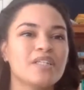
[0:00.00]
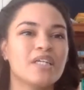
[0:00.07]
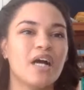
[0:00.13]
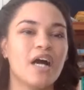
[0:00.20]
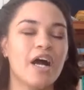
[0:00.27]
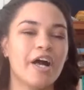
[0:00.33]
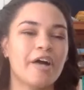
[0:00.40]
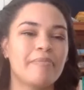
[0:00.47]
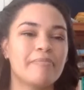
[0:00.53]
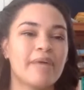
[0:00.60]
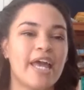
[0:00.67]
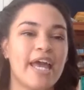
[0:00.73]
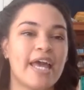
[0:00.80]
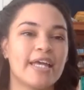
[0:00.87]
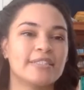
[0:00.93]

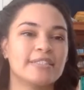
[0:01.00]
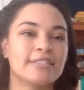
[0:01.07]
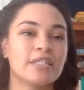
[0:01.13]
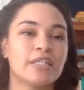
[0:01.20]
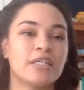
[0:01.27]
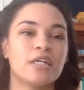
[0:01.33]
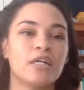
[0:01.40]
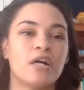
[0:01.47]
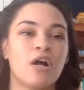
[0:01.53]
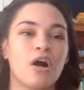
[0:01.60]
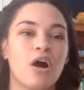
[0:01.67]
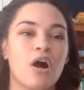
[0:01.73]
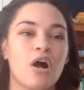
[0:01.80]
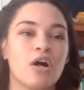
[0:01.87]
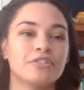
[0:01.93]
And
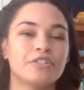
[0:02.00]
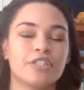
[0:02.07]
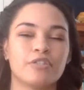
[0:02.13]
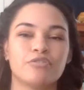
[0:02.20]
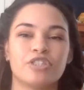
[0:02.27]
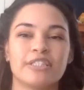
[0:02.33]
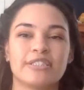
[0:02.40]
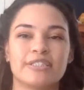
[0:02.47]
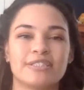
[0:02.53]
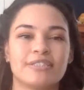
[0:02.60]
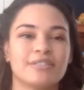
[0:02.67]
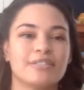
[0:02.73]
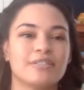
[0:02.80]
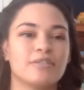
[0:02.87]
also just